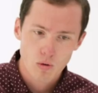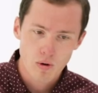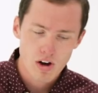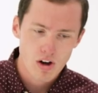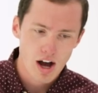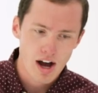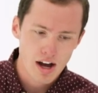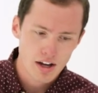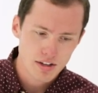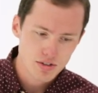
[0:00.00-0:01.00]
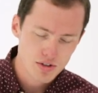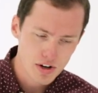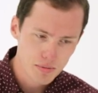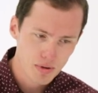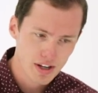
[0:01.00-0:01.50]
Well, I
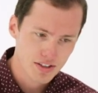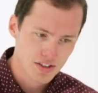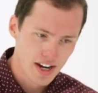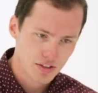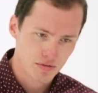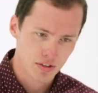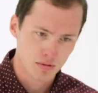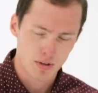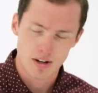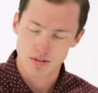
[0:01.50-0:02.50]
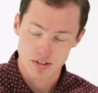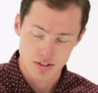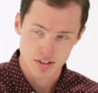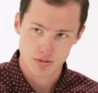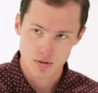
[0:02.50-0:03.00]
started playing saxophone when I was in
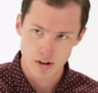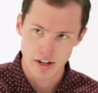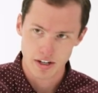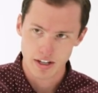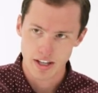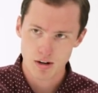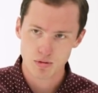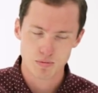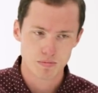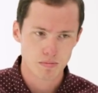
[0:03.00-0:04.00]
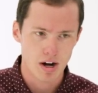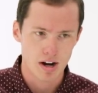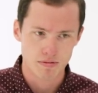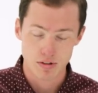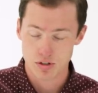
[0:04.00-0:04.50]
sixth grade, and that was
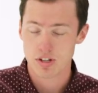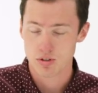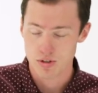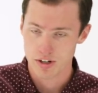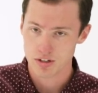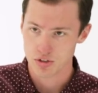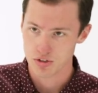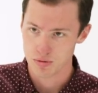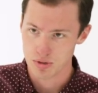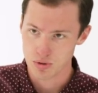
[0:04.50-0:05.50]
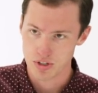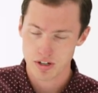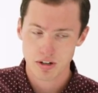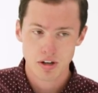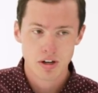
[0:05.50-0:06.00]
my first introduction to music.